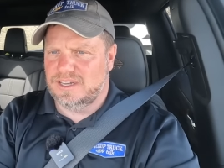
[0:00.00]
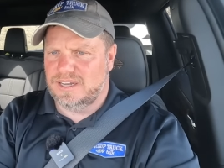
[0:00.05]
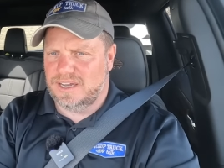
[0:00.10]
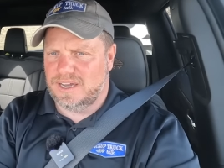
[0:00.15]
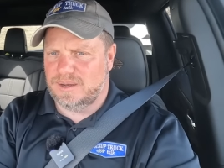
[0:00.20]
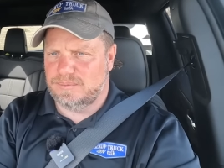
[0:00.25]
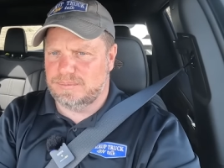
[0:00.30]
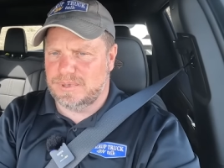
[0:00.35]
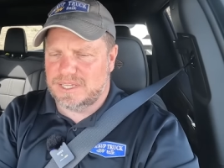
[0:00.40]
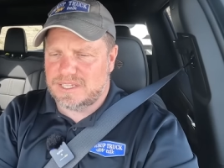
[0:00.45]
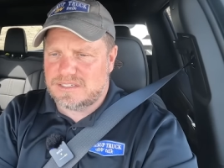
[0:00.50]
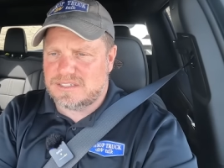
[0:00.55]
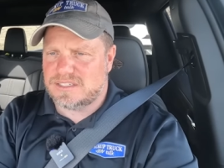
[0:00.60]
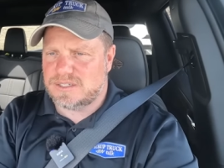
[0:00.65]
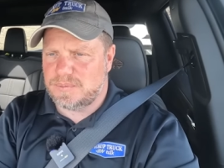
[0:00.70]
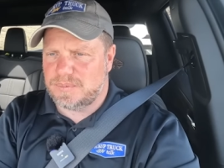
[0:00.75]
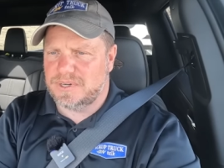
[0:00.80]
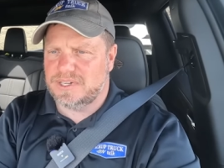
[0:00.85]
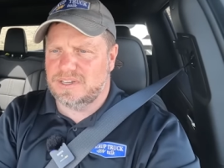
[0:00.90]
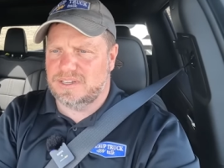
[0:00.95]
But this
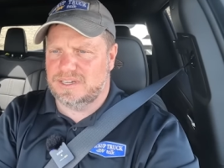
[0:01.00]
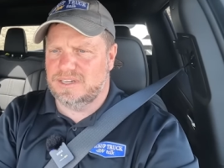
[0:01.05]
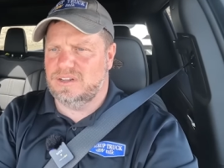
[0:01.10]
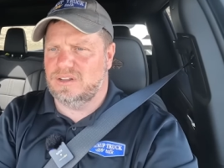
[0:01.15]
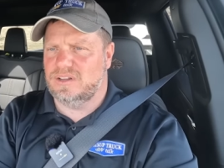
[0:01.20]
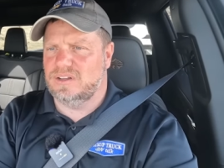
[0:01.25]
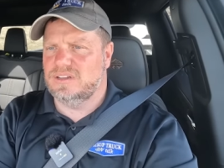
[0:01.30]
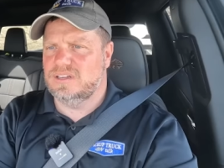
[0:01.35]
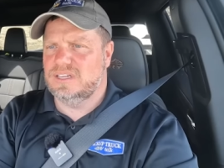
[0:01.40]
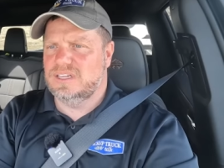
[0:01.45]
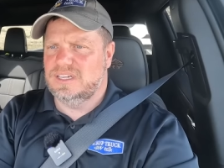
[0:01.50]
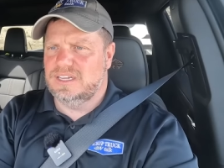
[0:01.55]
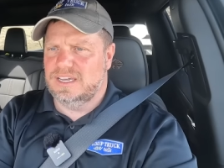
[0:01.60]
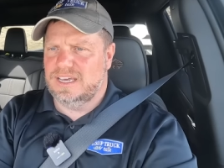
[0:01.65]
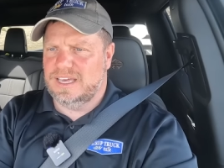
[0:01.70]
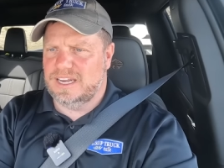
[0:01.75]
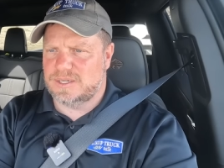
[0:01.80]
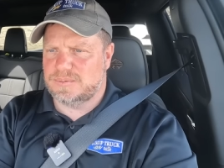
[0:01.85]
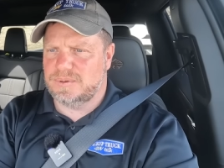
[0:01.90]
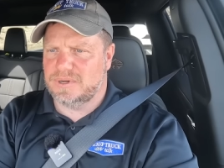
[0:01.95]
is a pretty good hill,
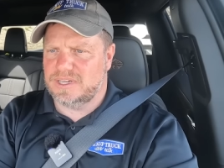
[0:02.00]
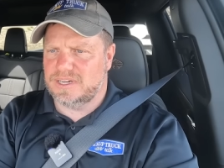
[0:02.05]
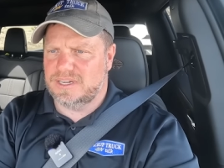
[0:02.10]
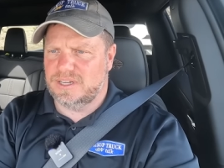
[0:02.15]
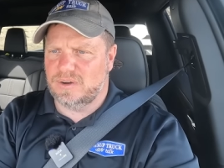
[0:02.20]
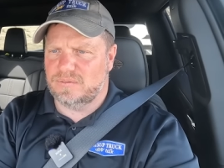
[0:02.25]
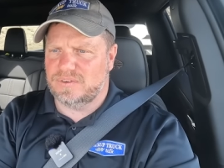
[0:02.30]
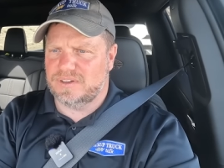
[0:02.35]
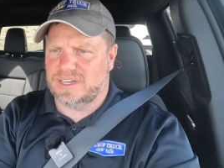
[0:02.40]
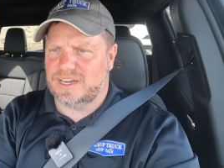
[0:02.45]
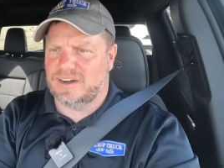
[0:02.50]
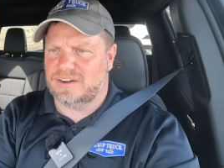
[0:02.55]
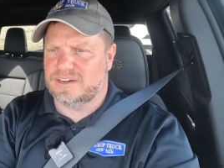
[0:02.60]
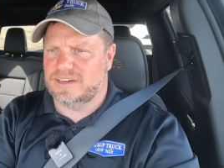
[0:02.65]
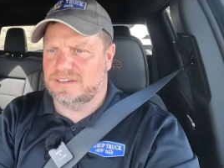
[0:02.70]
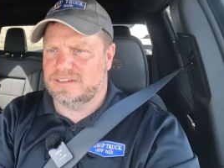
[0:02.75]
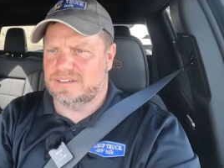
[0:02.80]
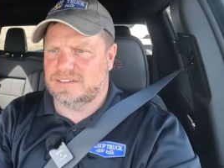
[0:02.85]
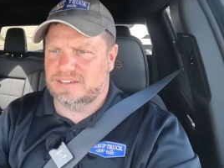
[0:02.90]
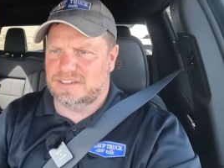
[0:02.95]
and it's a pretty good hill for the
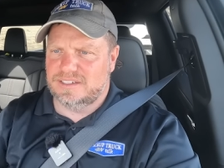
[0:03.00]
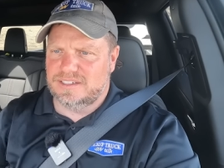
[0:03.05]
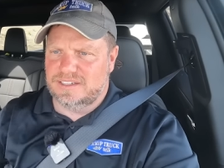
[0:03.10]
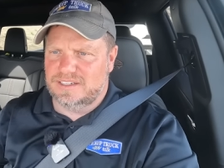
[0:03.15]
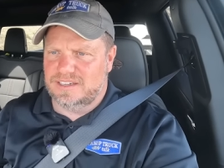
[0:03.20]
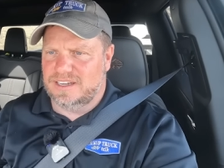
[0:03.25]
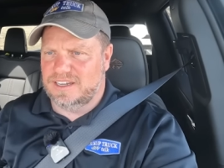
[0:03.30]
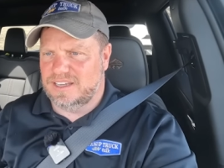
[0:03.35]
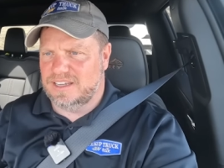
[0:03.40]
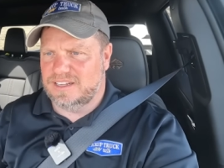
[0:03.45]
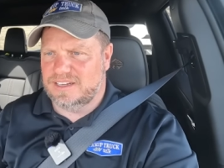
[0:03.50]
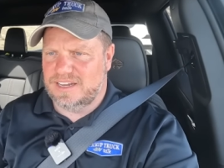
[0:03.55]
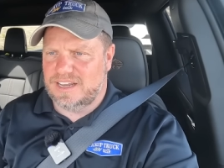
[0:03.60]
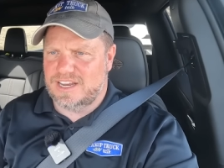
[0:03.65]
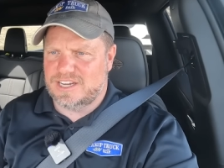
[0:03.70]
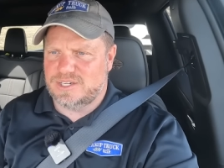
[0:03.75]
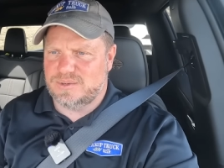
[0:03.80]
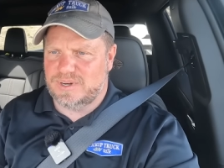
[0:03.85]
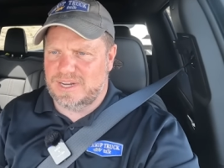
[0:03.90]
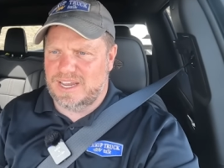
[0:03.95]
area. And
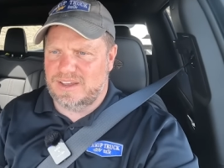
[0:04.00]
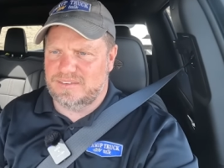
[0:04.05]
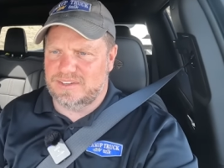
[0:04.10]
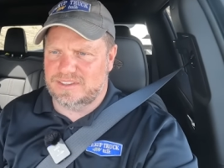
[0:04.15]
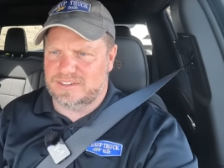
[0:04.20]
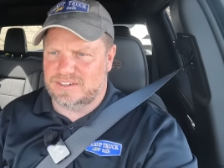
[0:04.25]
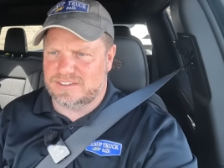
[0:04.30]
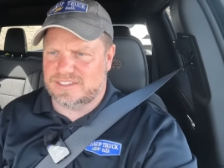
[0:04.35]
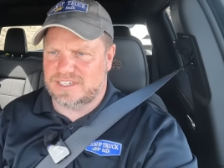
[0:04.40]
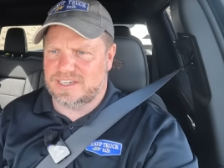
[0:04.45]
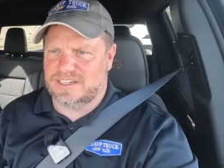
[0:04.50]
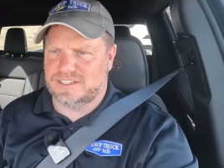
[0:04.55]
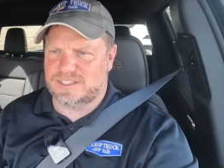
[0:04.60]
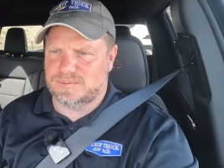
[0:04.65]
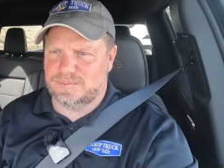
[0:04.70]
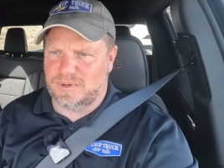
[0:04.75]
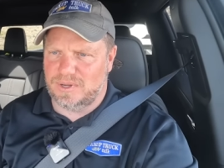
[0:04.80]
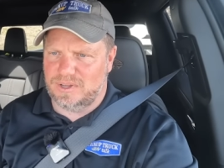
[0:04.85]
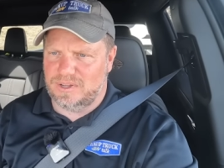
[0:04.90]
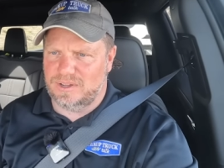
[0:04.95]
as you would have it, there's a
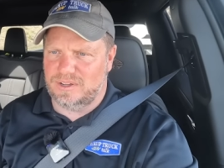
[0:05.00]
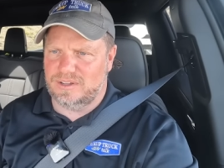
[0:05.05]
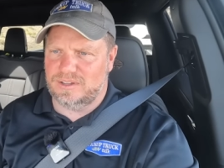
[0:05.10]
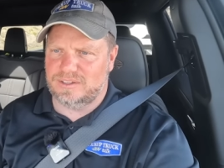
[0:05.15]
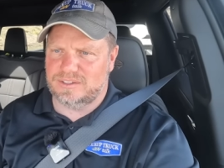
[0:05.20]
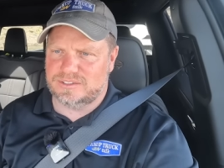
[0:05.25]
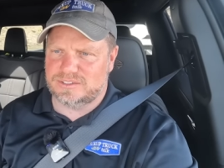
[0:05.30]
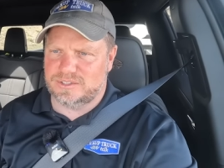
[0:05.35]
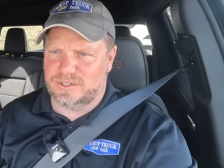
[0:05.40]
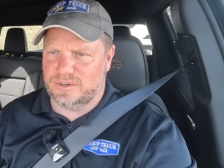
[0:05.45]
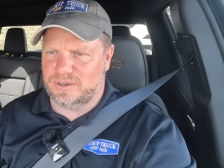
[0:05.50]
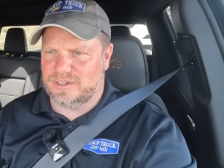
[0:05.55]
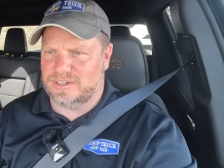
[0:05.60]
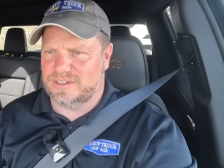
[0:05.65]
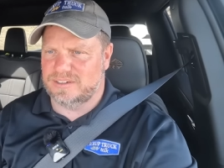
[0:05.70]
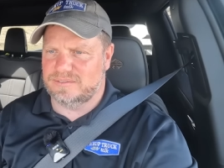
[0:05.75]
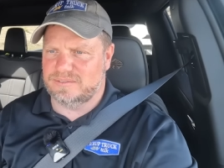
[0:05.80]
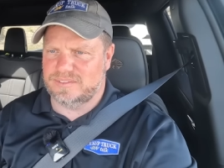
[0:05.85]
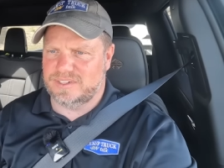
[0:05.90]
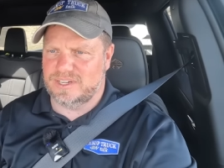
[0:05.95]
small
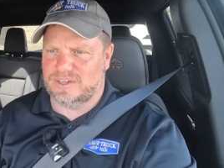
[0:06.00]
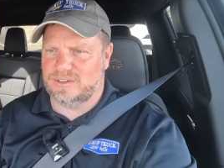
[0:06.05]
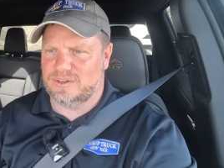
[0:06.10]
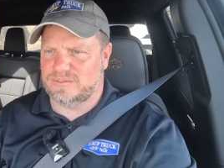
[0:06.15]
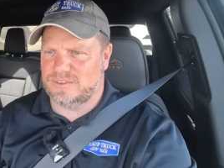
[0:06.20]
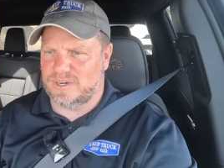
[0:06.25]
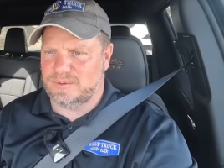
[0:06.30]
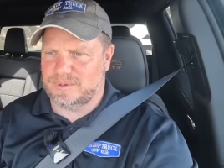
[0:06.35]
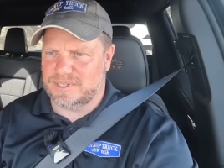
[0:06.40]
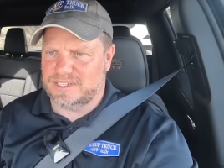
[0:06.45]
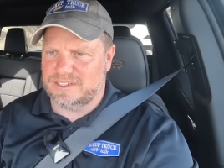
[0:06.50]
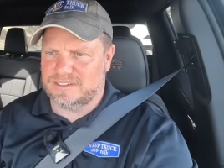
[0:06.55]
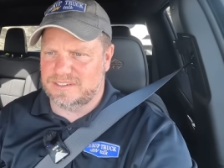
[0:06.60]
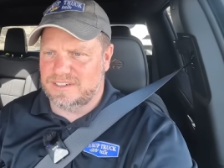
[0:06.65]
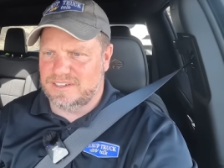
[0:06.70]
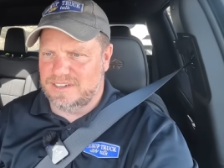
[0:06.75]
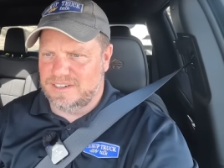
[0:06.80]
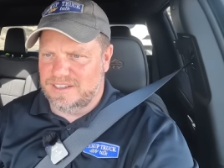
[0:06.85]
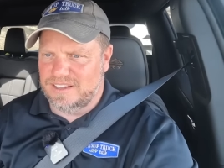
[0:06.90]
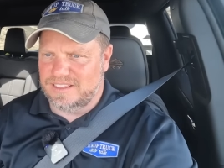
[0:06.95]
Toyota vehicle in front of me
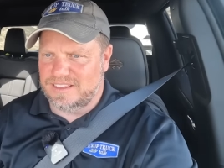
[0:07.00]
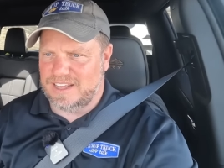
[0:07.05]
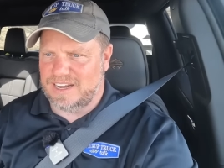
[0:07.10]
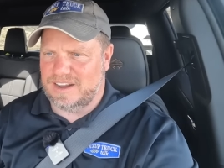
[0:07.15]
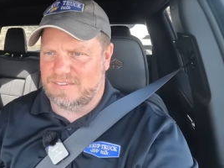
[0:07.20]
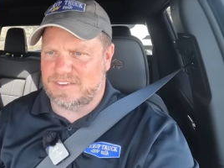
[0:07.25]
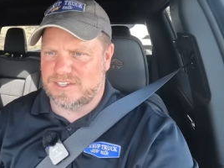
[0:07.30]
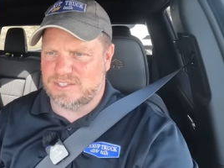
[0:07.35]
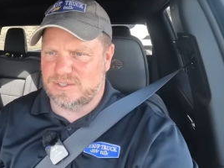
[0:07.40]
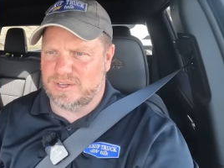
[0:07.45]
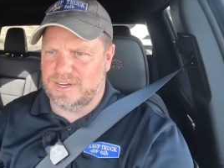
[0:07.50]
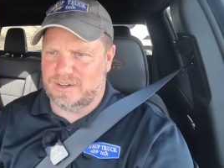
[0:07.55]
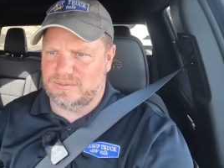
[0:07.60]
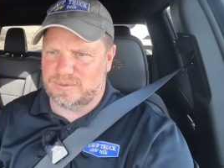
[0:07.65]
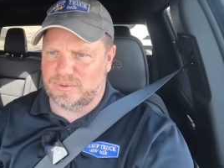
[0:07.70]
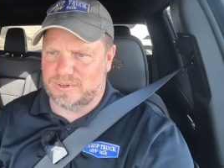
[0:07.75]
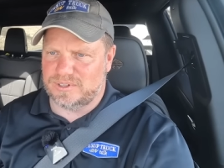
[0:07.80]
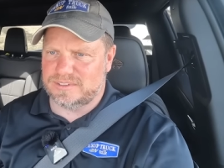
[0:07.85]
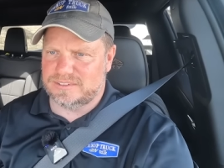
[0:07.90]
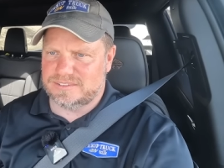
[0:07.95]
that I have to slow down
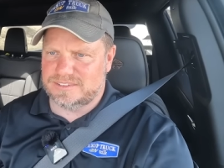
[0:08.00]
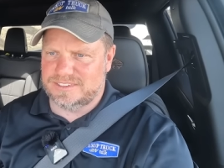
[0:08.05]
for